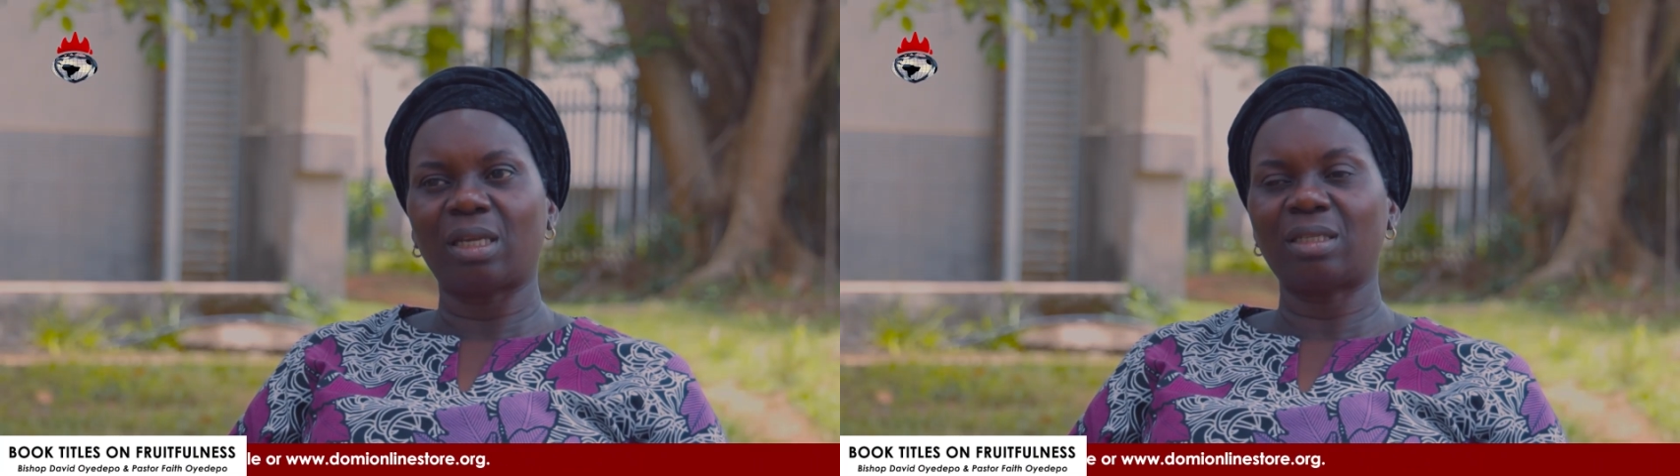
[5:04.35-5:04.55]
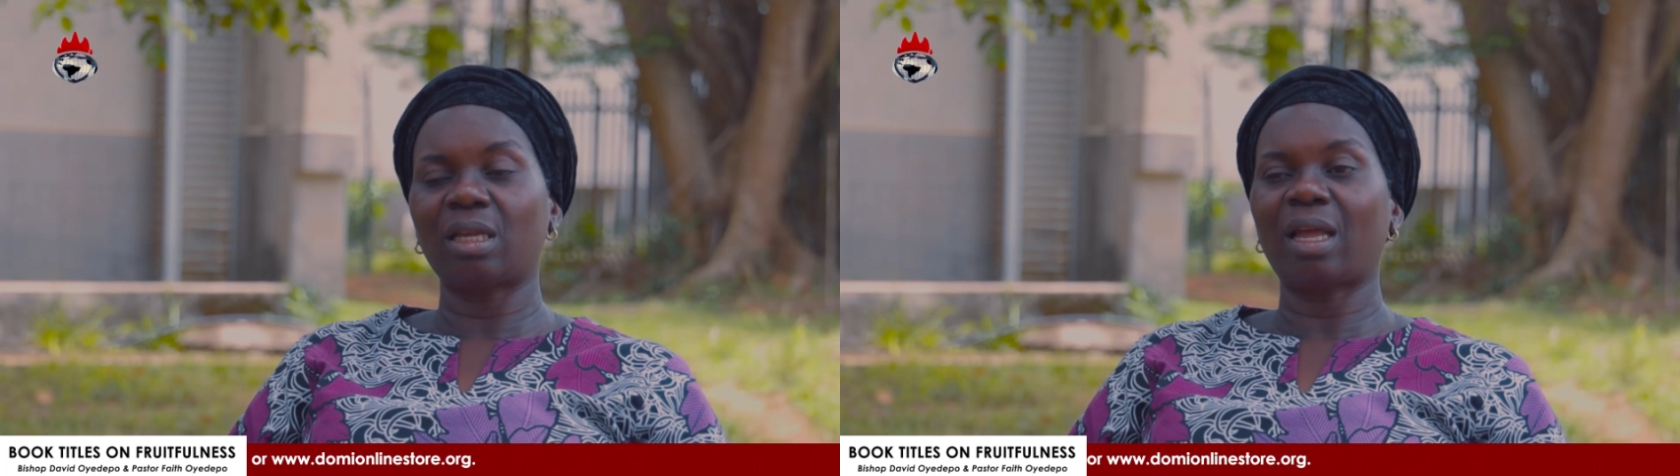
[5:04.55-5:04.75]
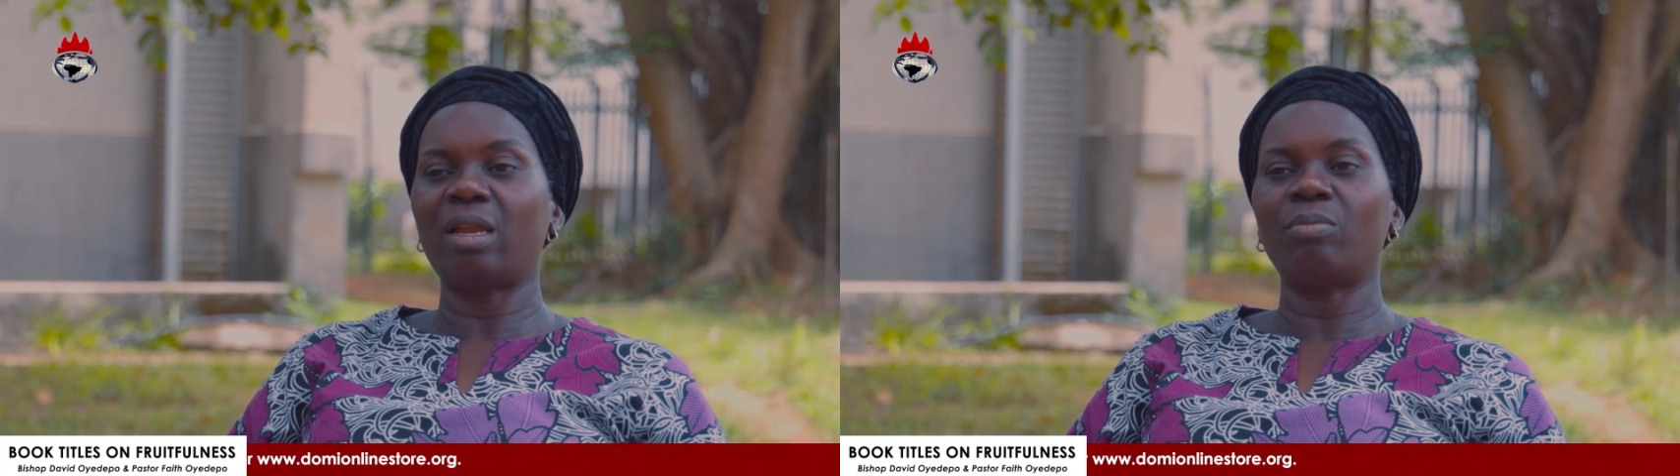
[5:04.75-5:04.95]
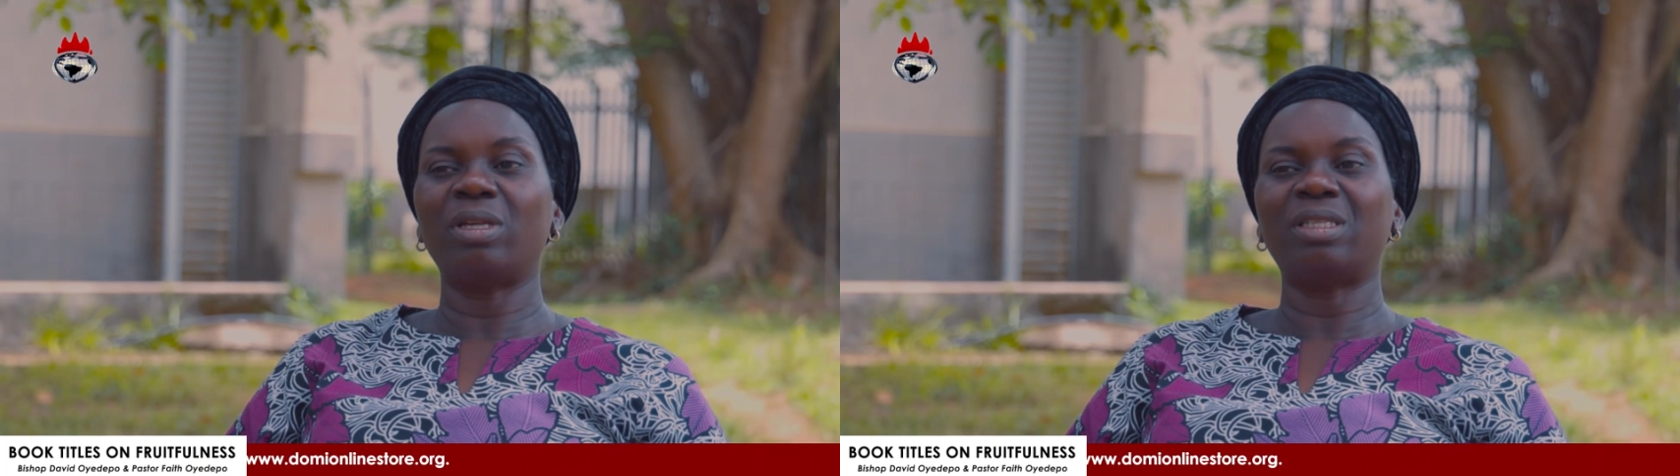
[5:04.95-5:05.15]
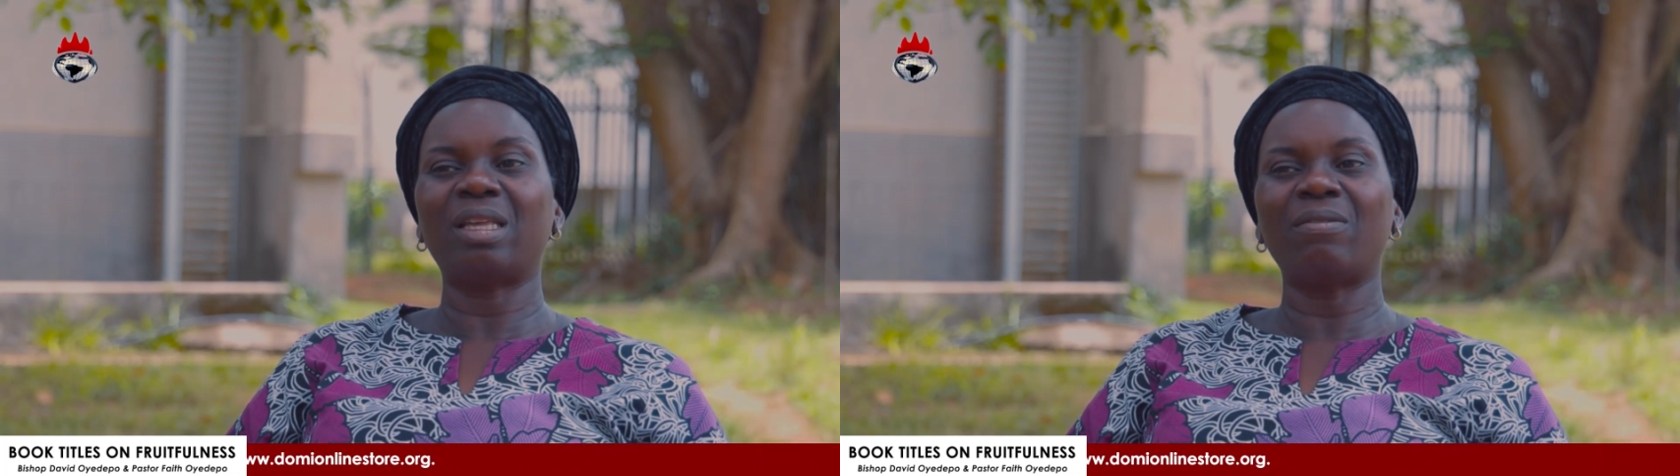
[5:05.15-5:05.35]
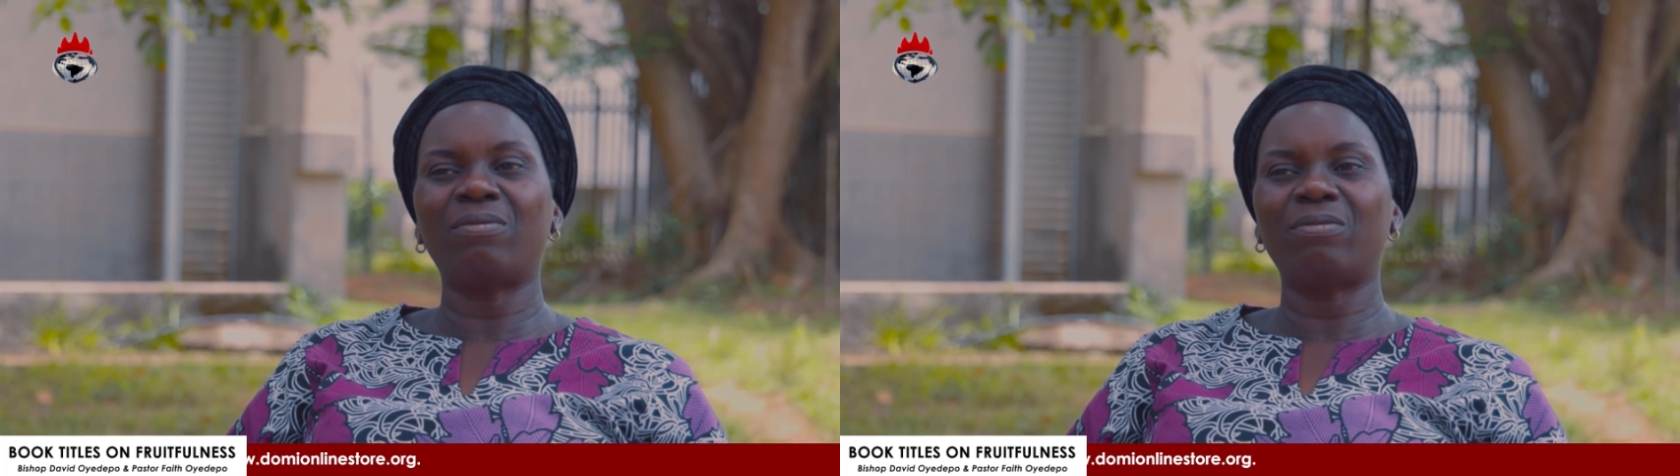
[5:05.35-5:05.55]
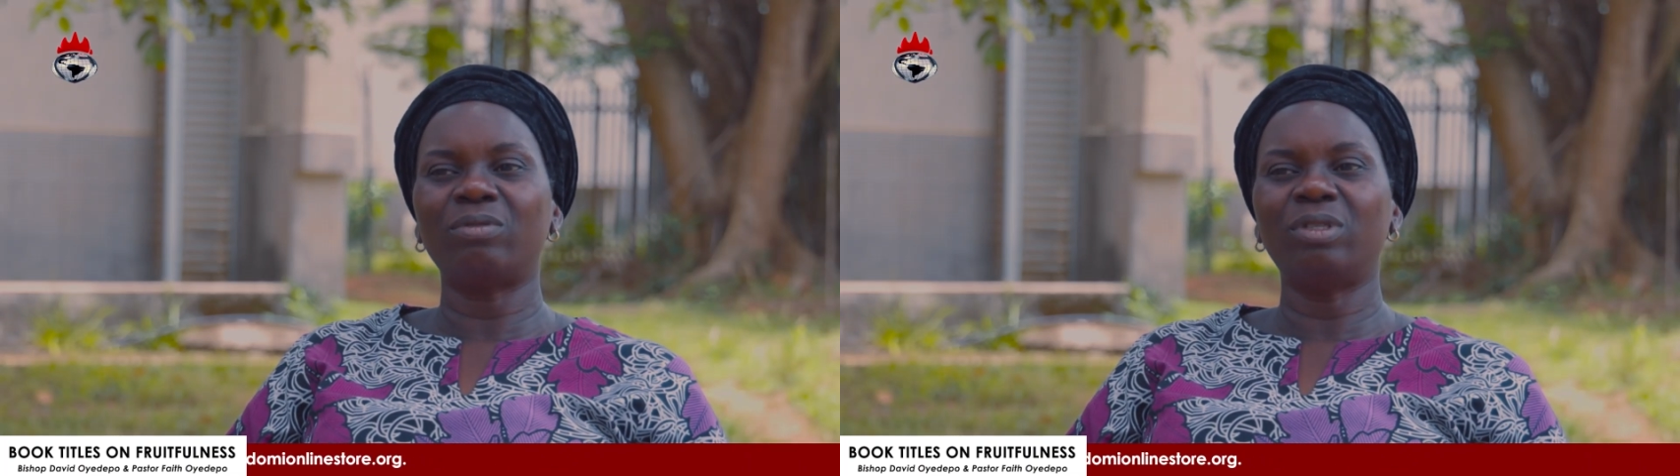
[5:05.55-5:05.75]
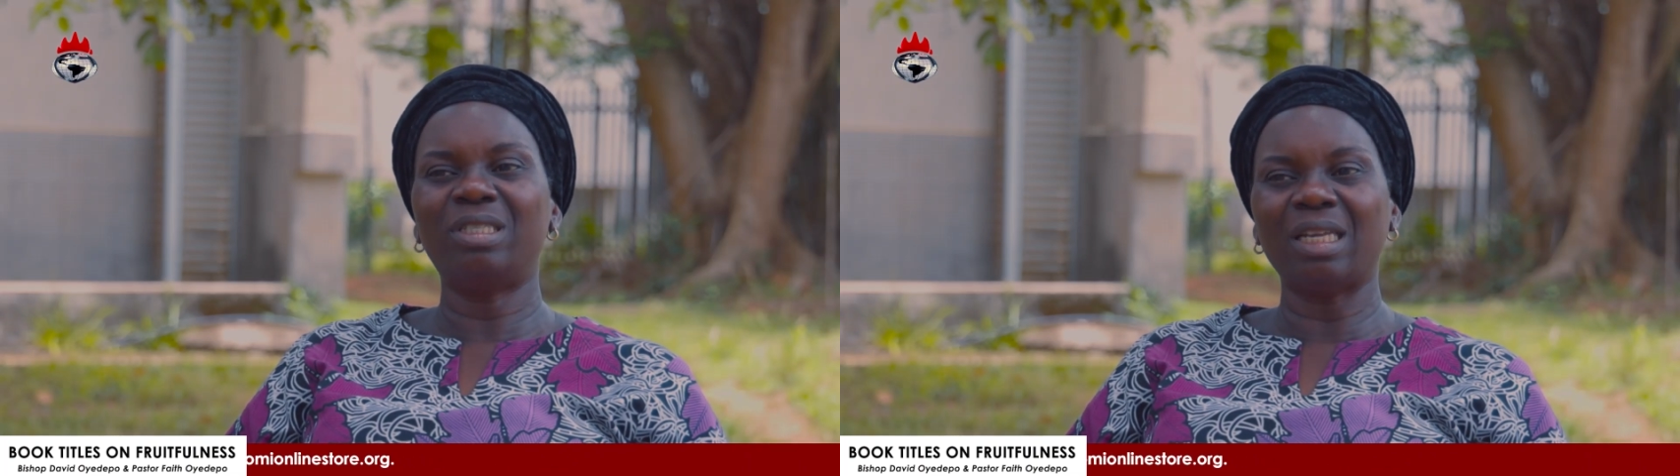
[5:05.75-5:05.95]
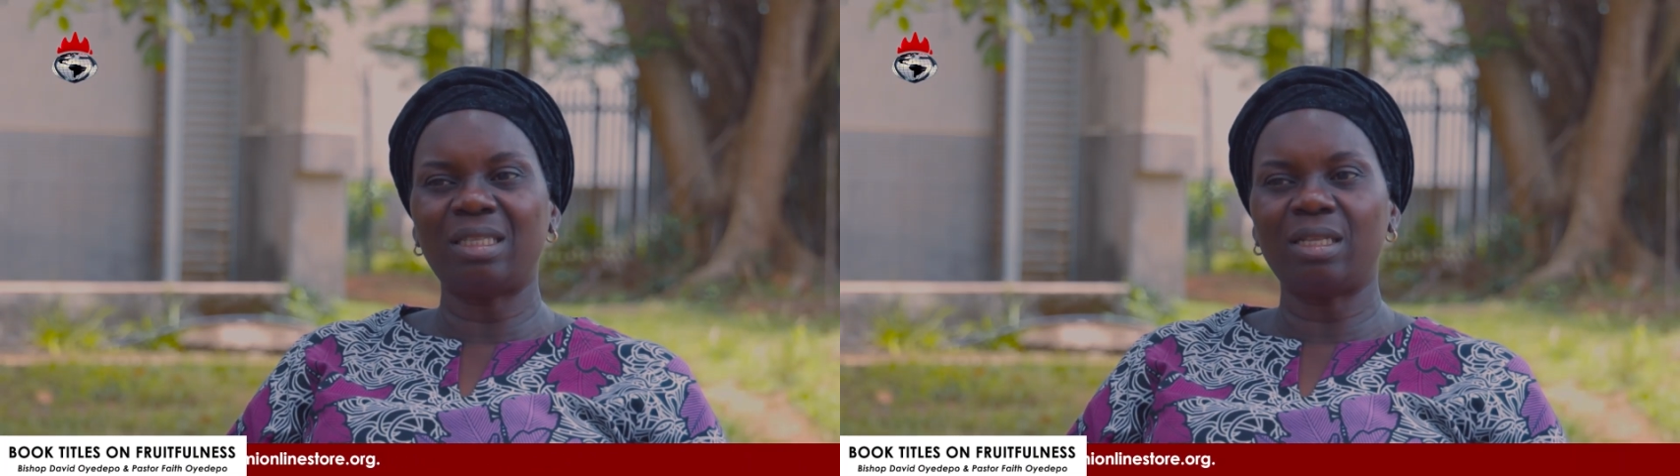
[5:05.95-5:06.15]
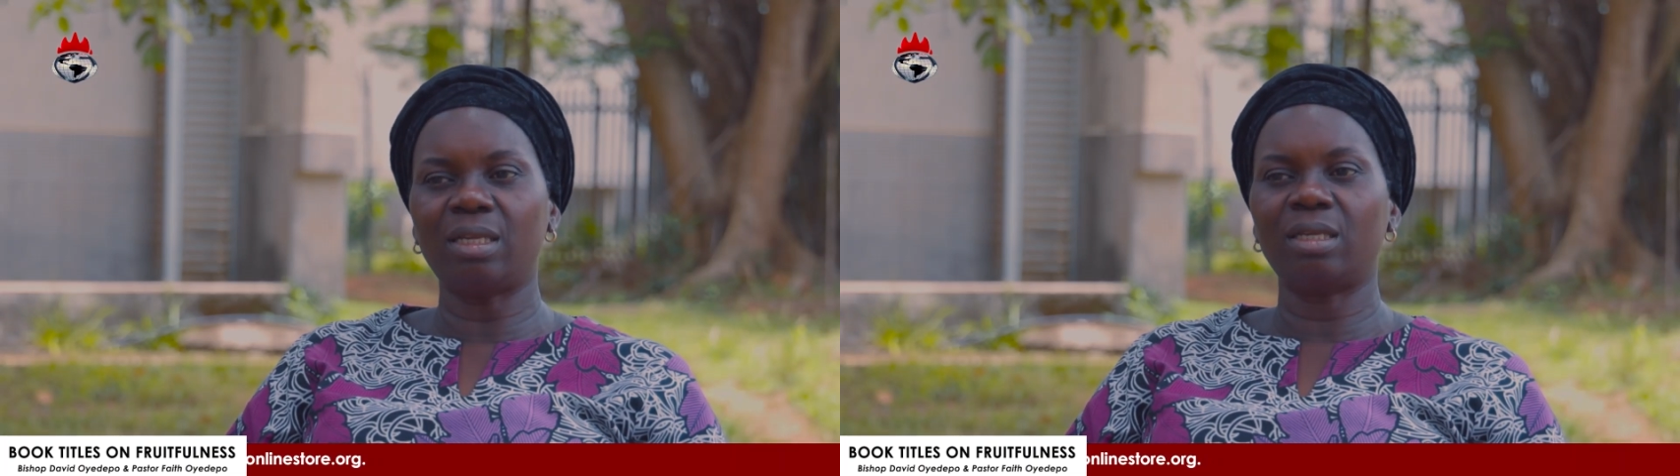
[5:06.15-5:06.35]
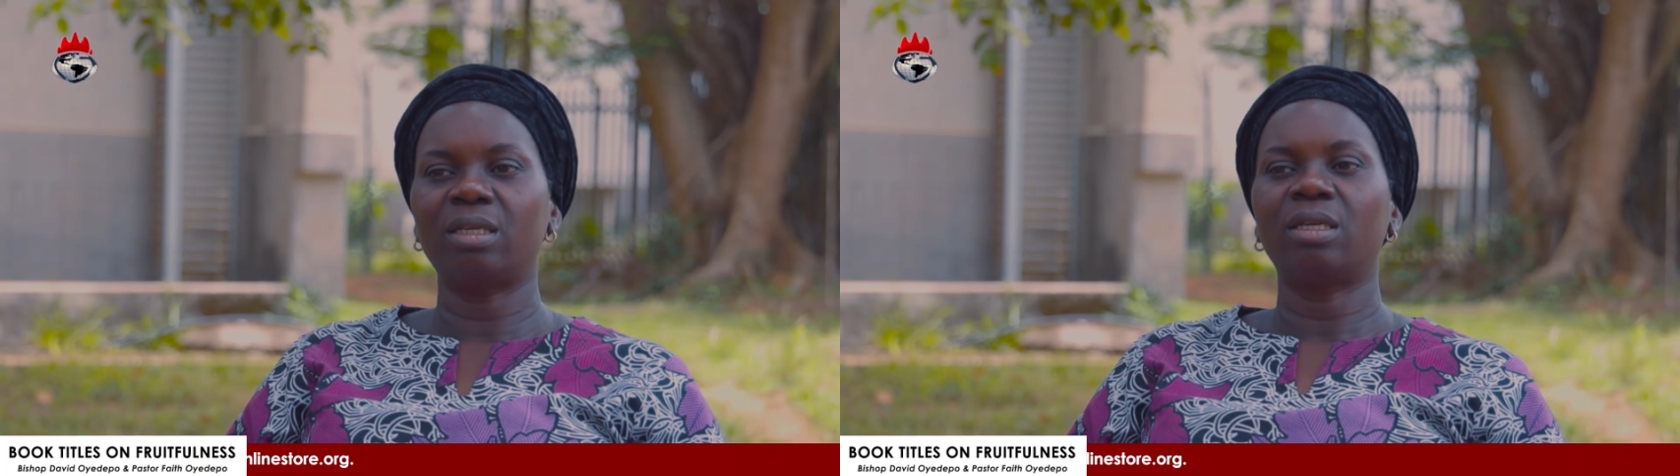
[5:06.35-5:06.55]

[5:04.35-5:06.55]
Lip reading: I started carrying myself gently,